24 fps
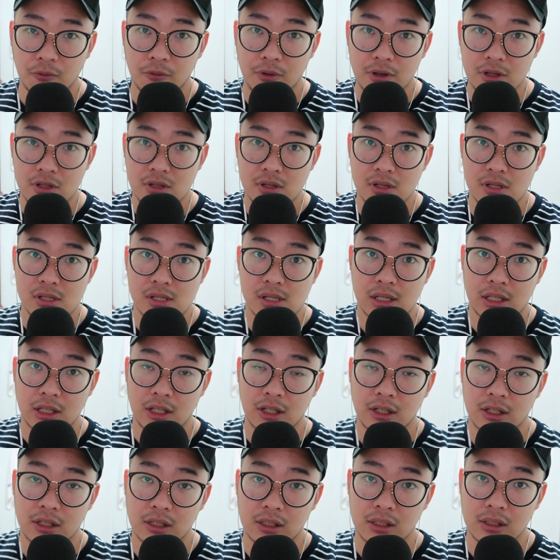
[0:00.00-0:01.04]
which is
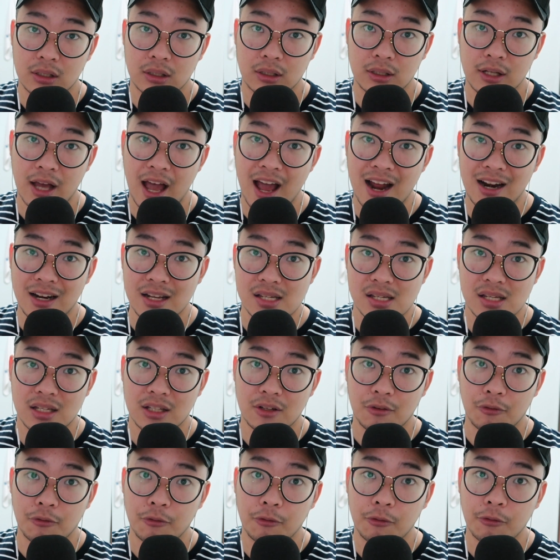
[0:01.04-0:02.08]
the Alice in
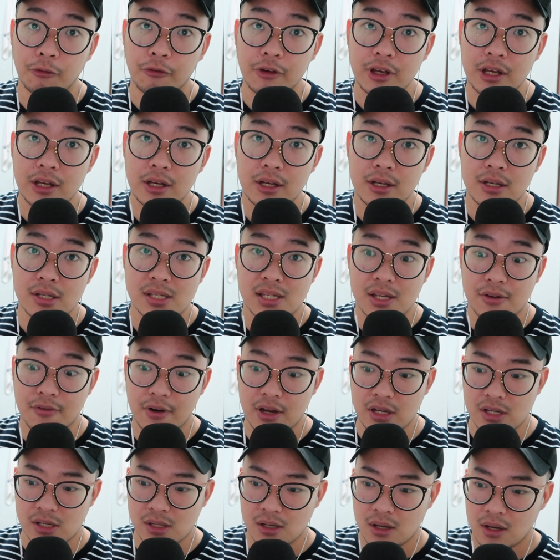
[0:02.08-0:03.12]
the V
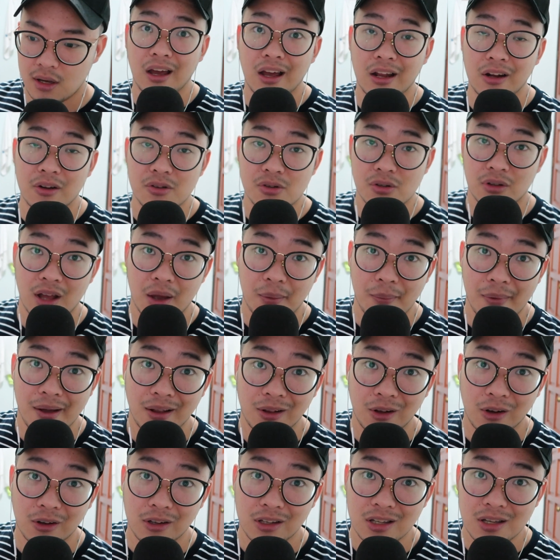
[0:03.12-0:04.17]
series, and also
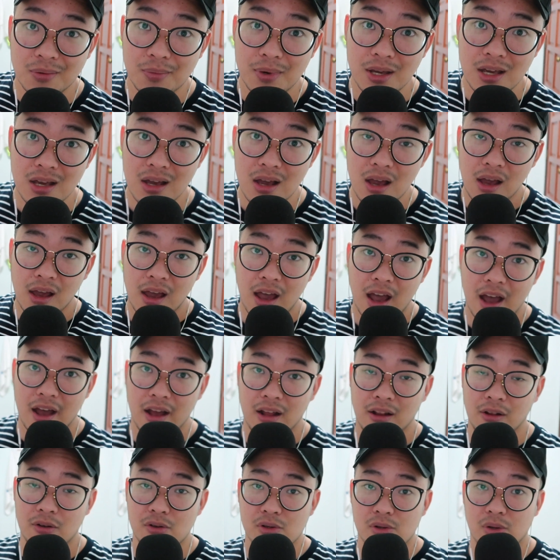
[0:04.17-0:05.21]
Nightmare Doll Gimme,
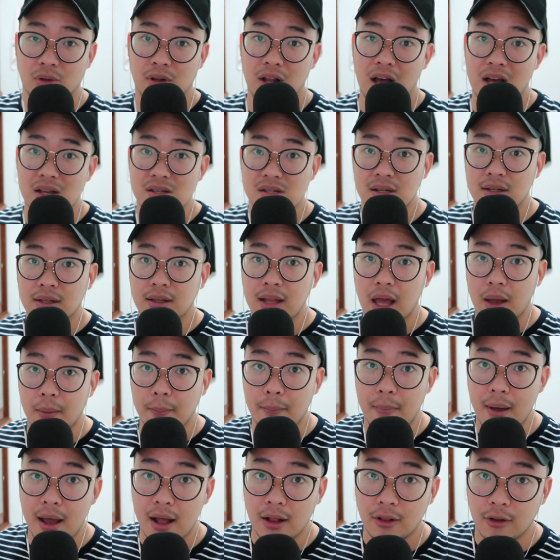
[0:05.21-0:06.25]
and also lastly
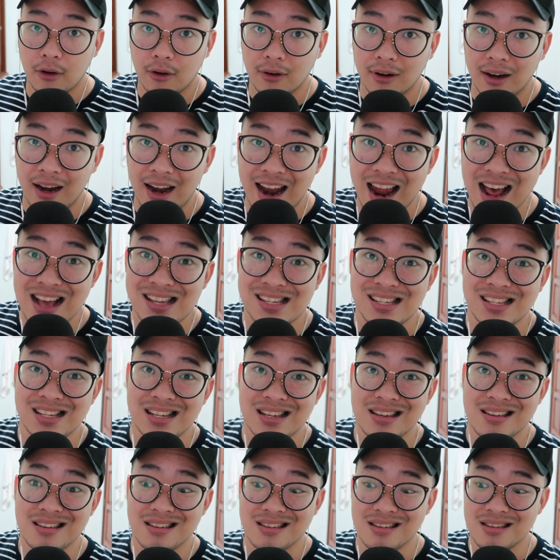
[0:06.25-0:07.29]
Nightmare Doll
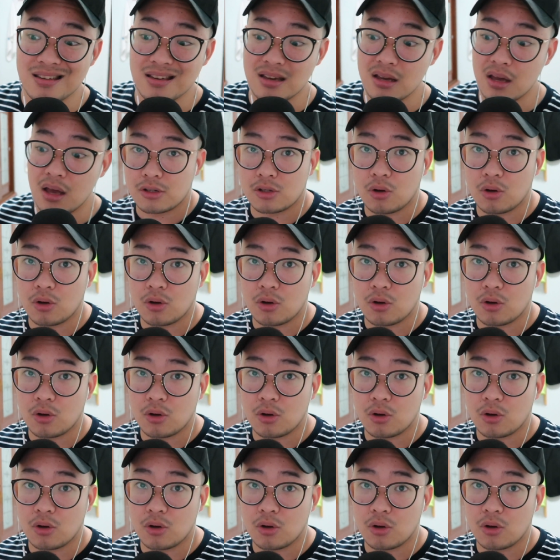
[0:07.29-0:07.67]
Leslie.